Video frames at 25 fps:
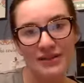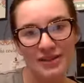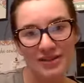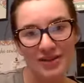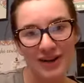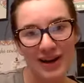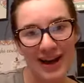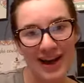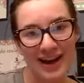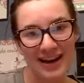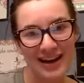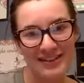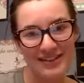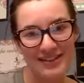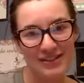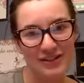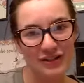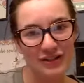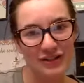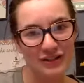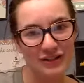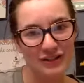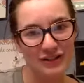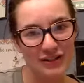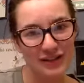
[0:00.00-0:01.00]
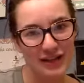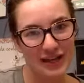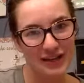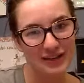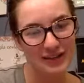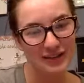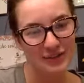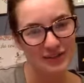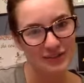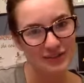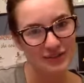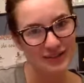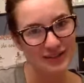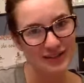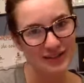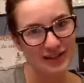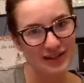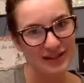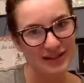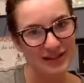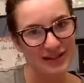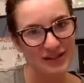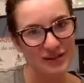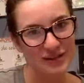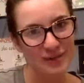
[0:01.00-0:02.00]
So I asked her to guest host
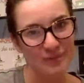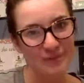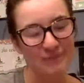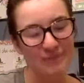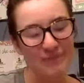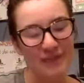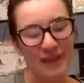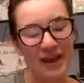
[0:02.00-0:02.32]
tonight's Zoom.